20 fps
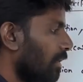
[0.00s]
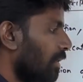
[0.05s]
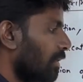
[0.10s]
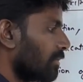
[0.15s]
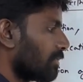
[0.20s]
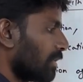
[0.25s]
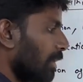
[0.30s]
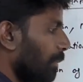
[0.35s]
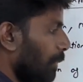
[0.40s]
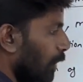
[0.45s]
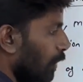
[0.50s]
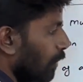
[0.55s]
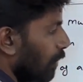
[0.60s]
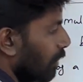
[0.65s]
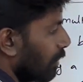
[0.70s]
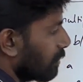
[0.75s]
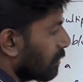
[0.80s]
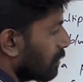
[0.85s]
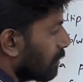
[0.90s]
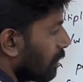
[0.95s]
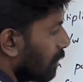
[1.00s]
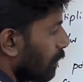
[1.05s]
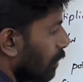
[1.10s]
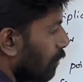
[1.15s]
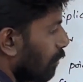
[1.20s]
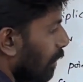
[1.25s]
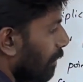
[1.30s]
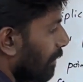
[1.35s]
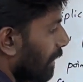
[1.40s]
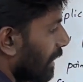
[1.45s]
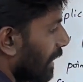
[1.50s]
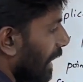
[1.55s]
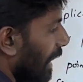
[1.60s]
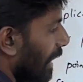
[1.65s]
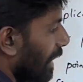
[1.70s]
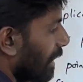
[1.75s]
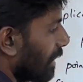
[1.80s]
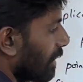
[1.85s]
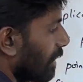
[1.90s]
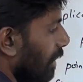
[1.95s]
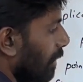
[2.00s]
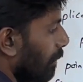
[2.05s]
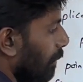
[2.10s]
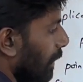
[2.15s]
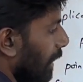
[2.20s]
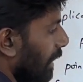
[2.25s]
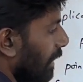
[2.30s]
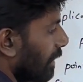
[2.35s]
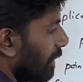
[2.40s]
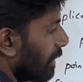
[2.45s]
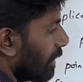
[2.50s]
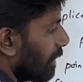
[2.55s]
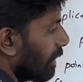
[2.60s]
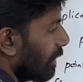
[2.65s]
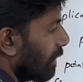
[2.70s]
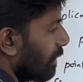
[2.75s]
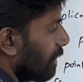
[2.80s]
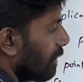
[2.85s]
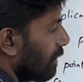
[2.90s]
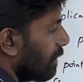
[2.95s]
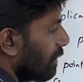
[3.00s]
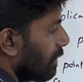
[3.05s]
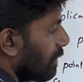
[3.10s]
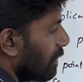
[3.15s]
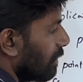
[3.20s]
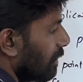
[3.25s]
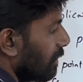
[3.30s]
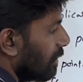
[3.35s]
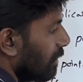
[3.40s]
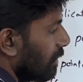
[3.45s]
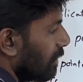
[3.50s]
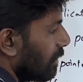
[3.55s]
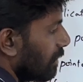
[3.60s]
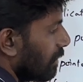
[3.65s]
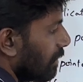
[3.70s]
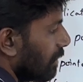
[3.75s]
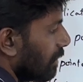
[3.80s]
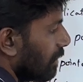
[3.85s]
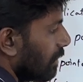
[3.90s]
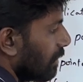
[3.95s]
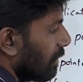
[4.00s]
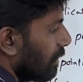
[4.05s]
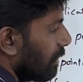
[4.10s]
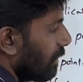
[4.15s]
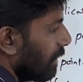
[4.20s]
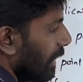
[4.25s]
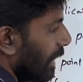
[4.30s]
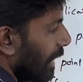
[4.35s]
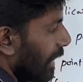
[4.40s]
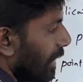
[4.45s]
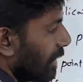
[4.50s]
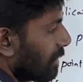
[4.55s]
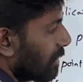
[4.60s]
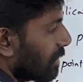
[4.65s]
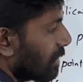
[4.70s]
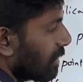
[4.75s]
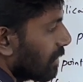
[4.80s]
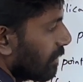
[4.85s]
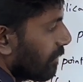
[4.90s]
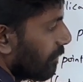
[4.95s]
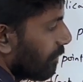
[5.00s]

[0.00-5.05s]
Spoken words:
Suppose you have a character pointer x,